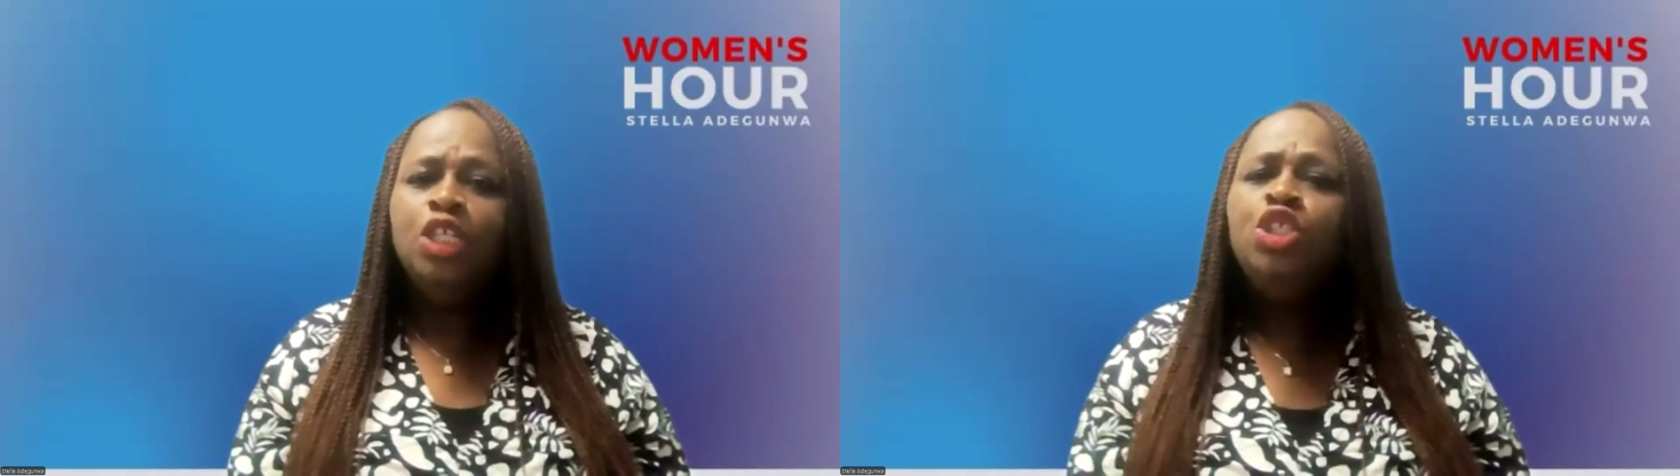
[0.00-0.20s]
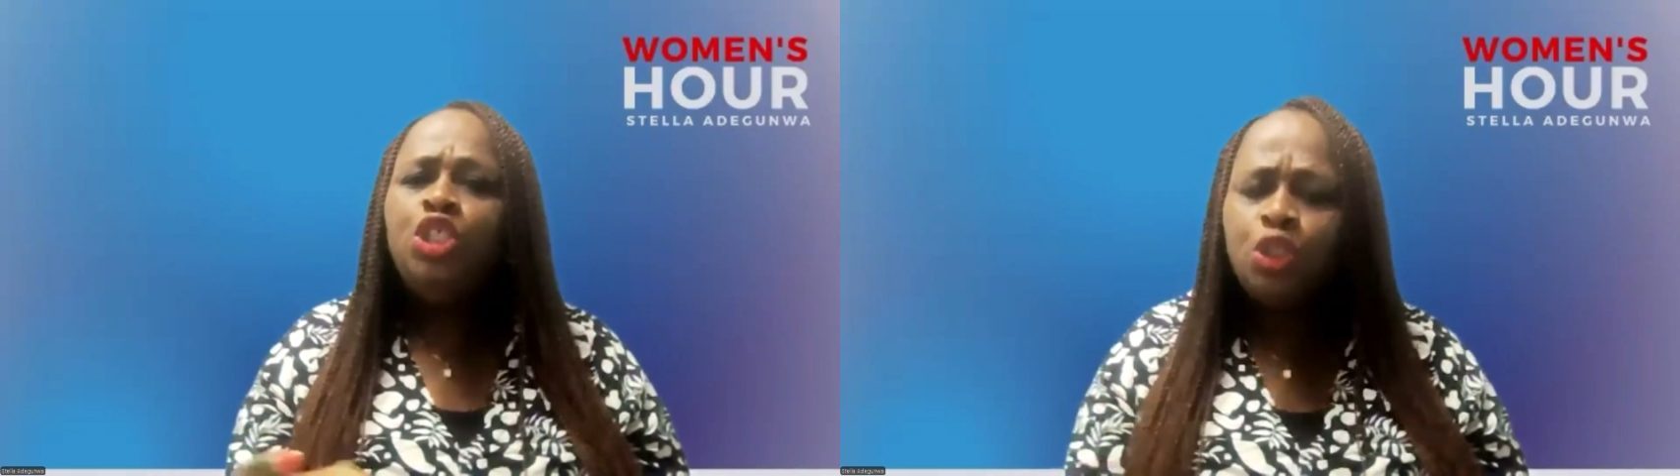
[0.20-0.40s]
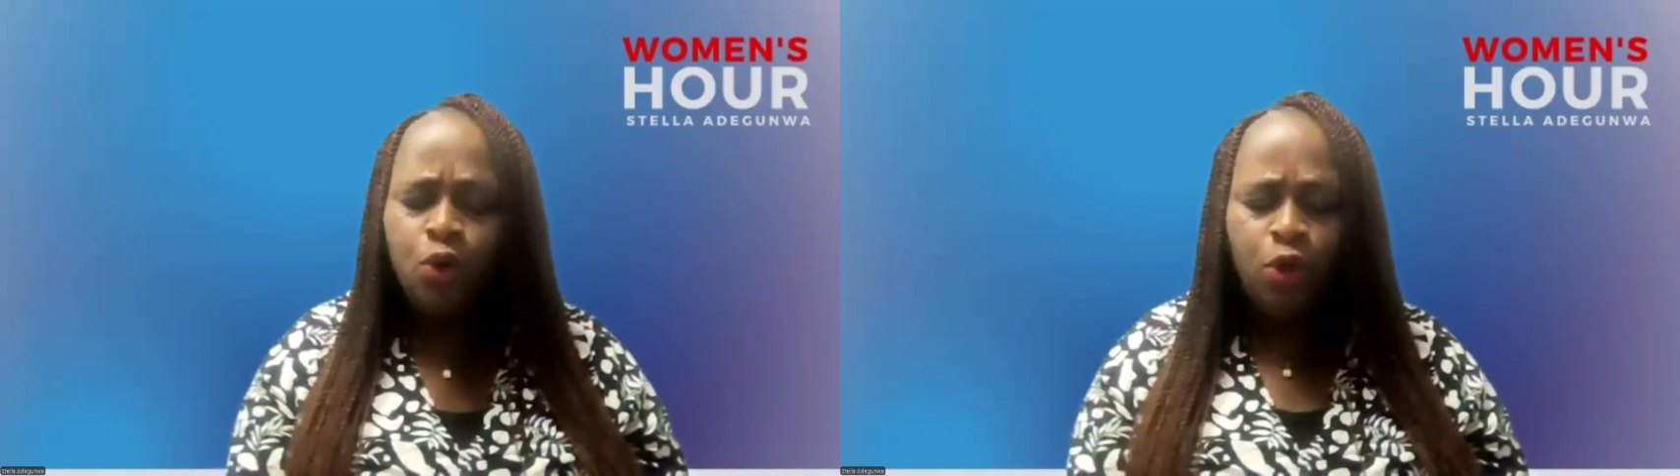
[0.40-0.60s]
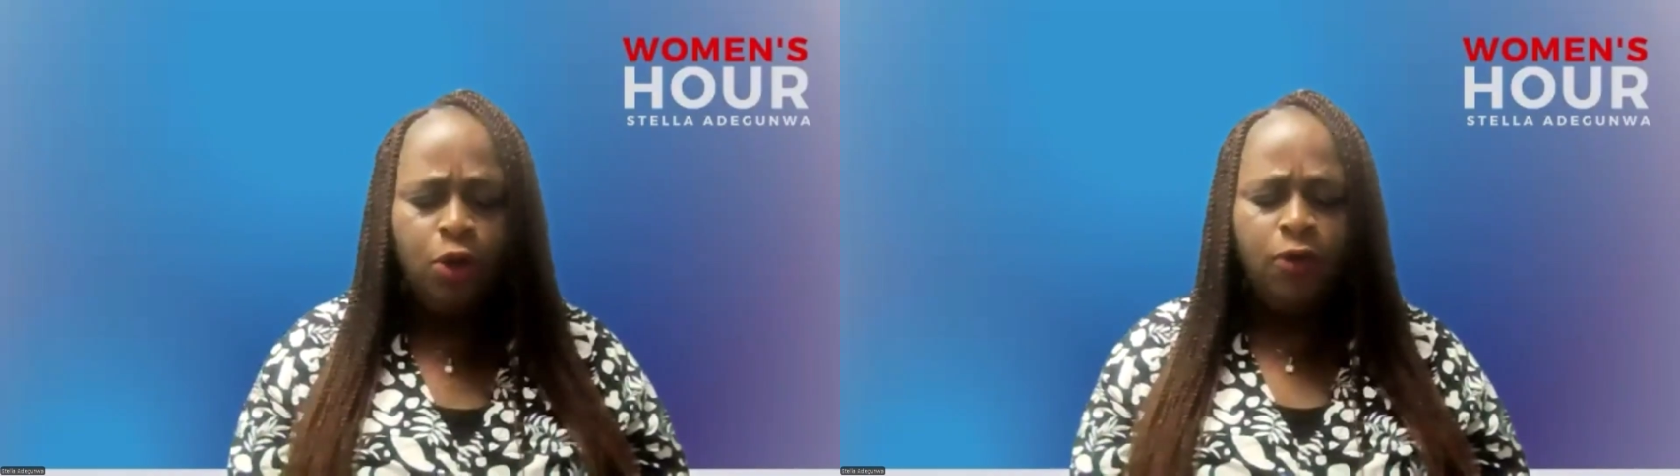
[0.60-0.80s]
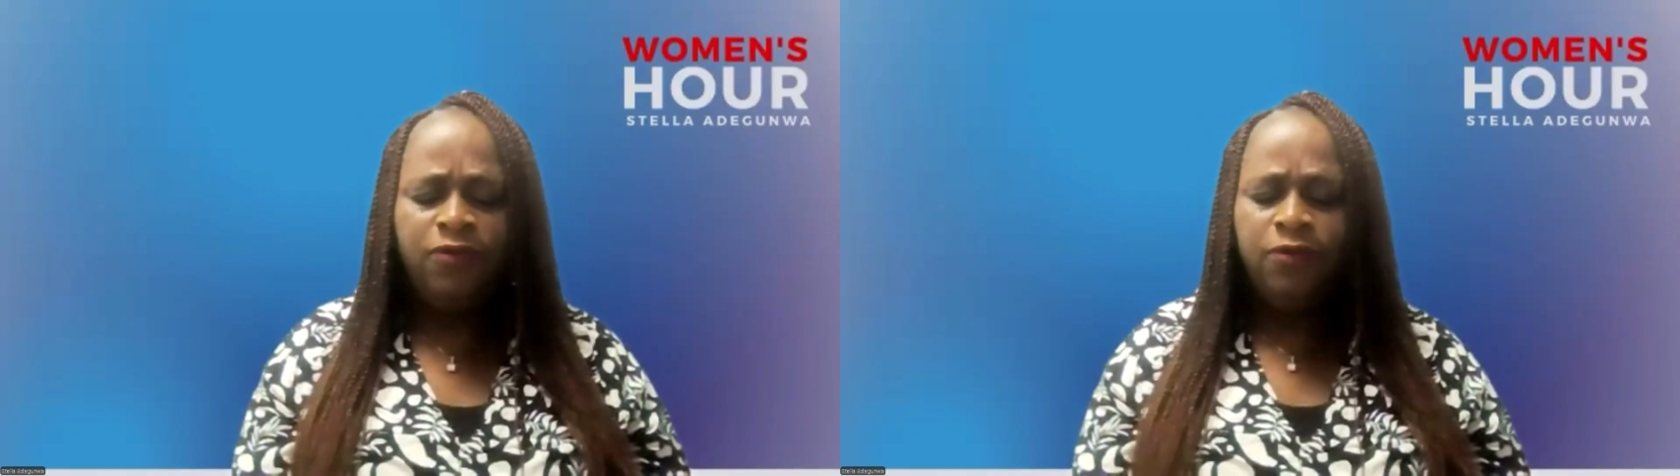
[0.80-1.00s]
Show
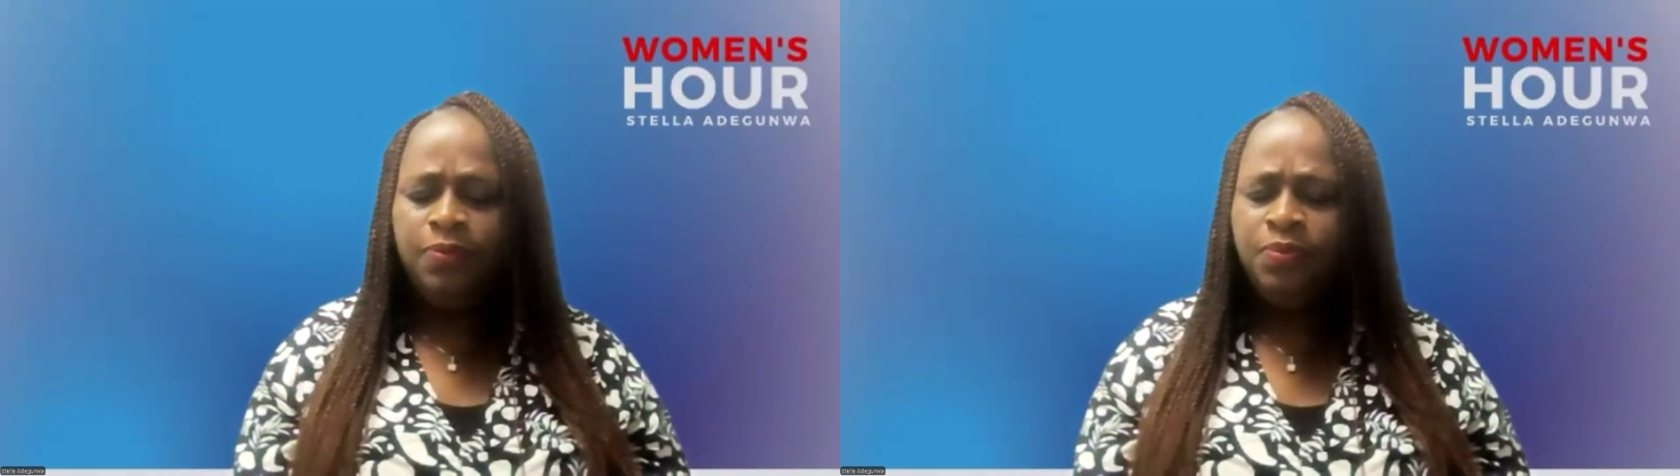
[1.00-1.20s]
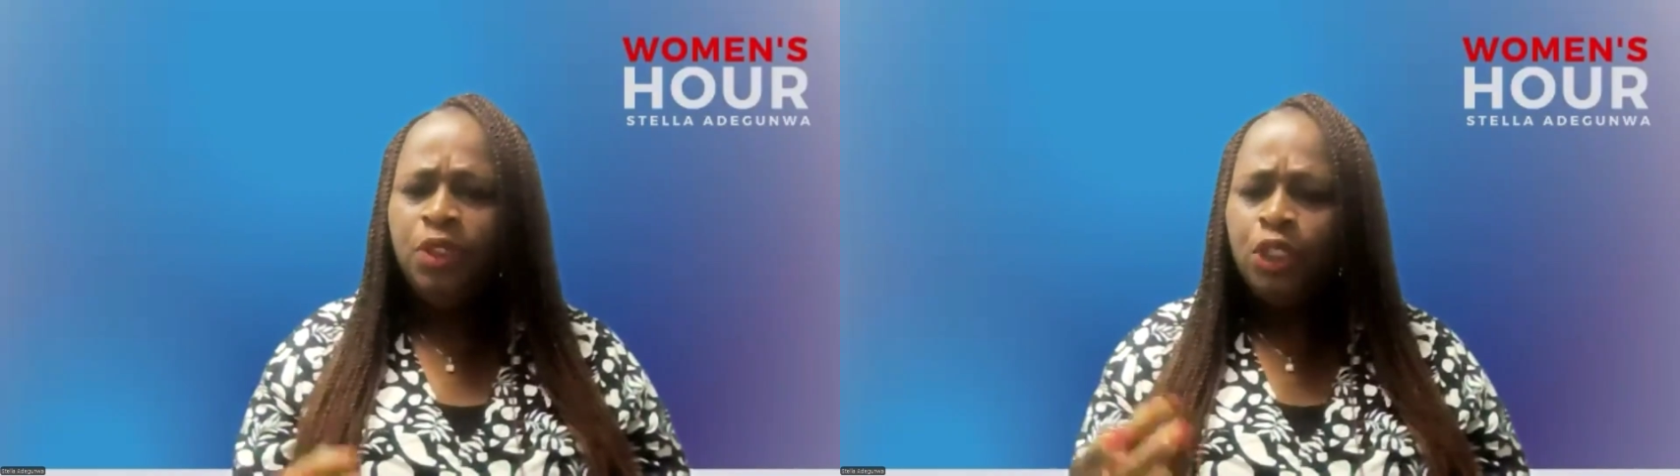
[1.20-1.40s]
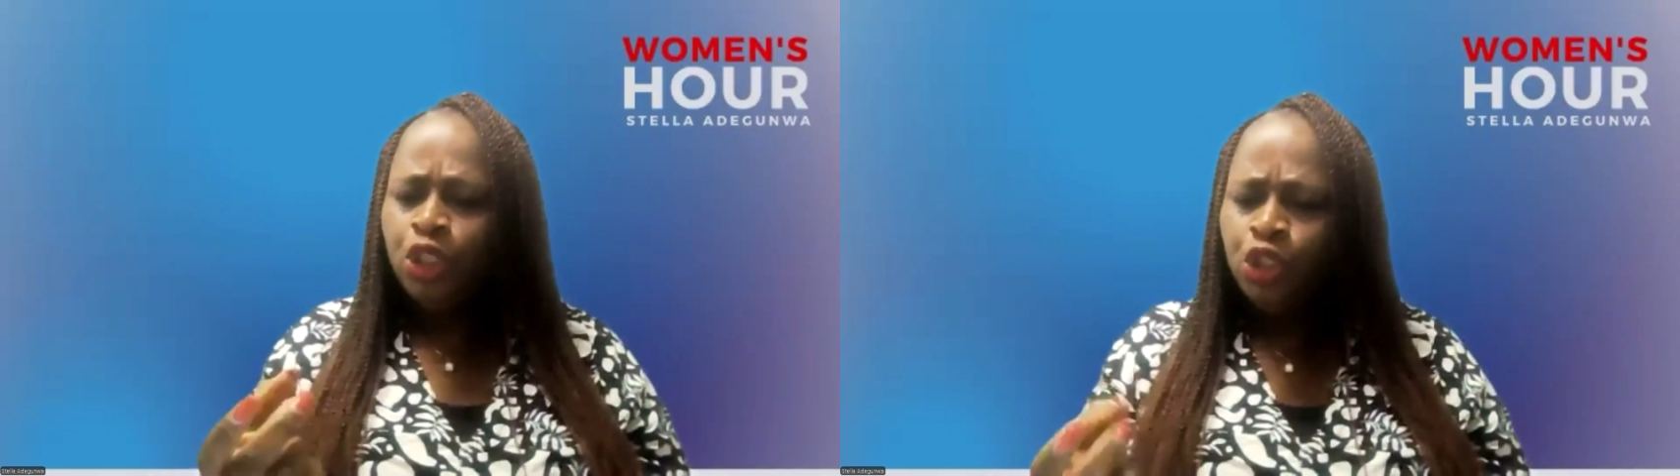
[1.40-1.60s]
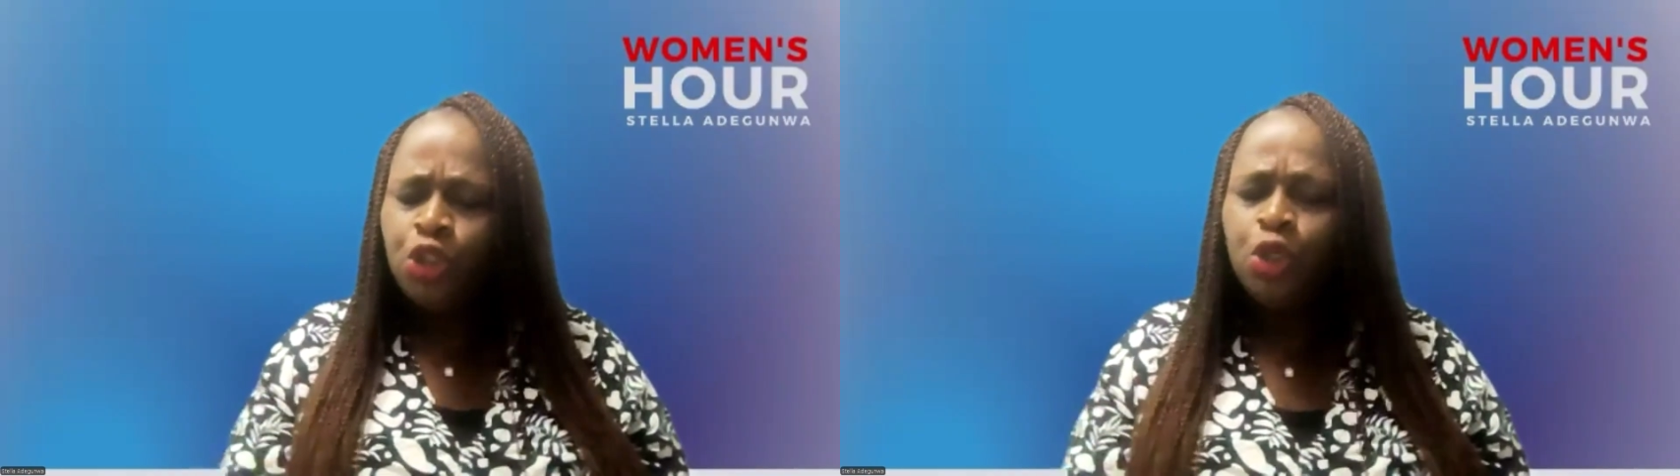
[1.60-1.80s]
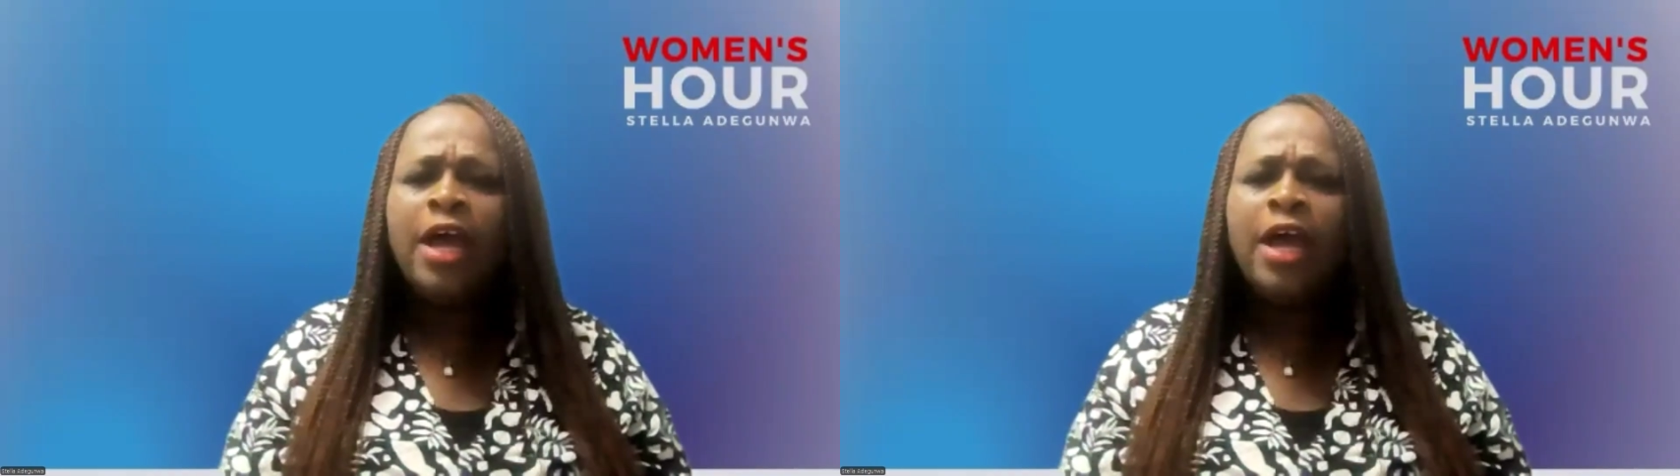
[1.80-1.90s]
love. Show